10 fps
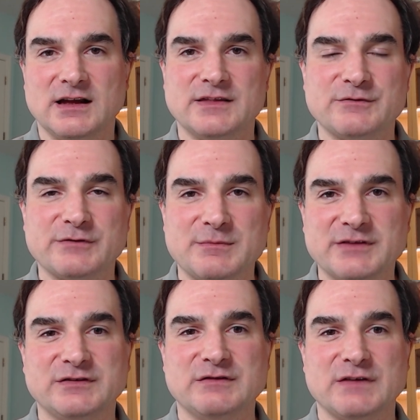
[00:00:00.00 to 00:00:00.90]
And then from
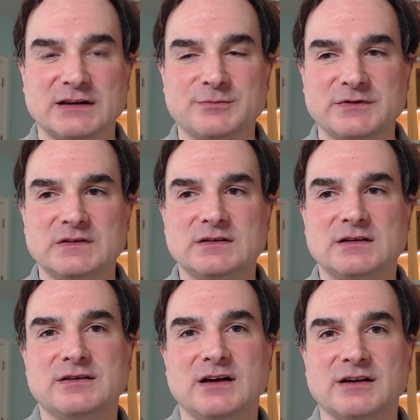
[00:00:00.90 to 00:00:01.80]
this developed
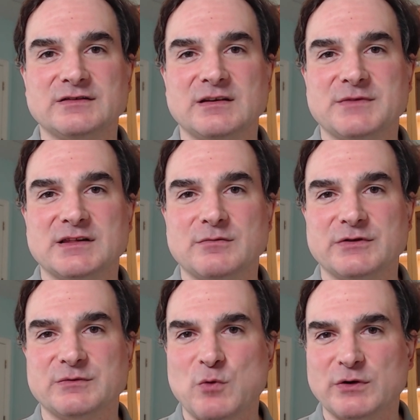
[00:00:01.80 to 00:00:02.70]
something that
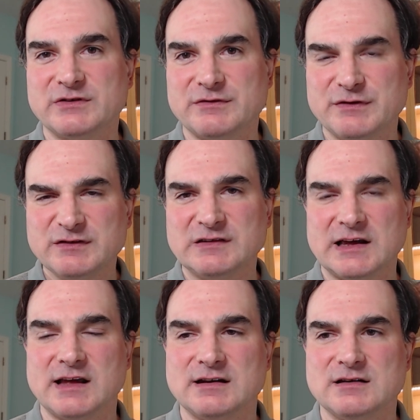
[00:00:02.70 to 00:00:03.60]
was more
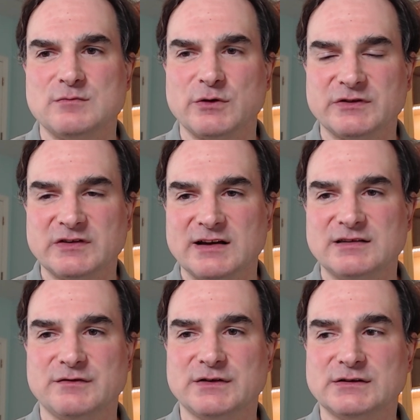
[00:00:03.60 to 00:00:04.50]
sophisticated and more
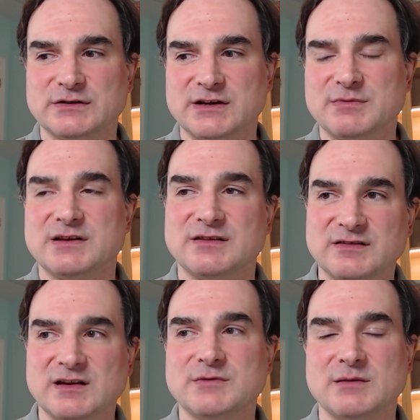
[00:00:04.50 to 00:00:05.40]
scientific looking, but at the
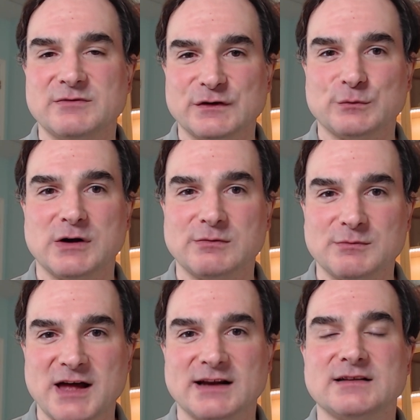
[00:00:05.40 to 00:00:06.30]
same time still
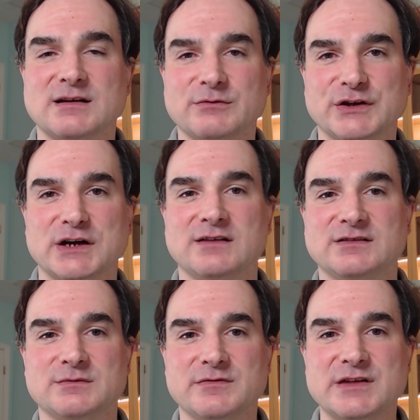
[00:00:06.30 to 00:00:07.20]
problematic. And that was the
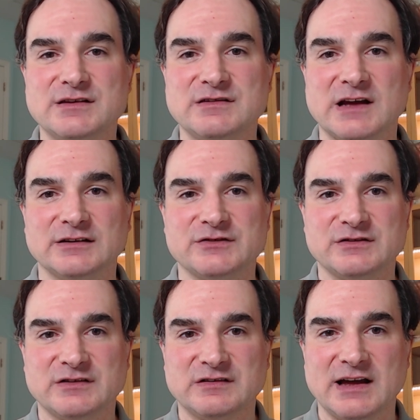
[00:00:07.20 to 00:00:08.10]
concept of the
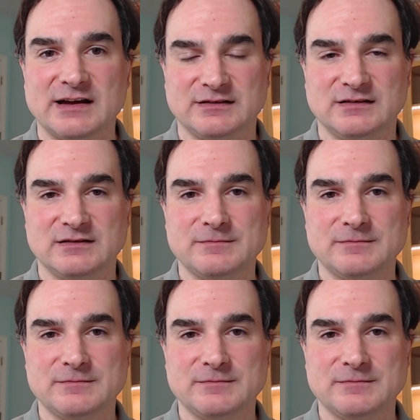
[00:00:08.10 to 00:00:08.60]
intelligence test.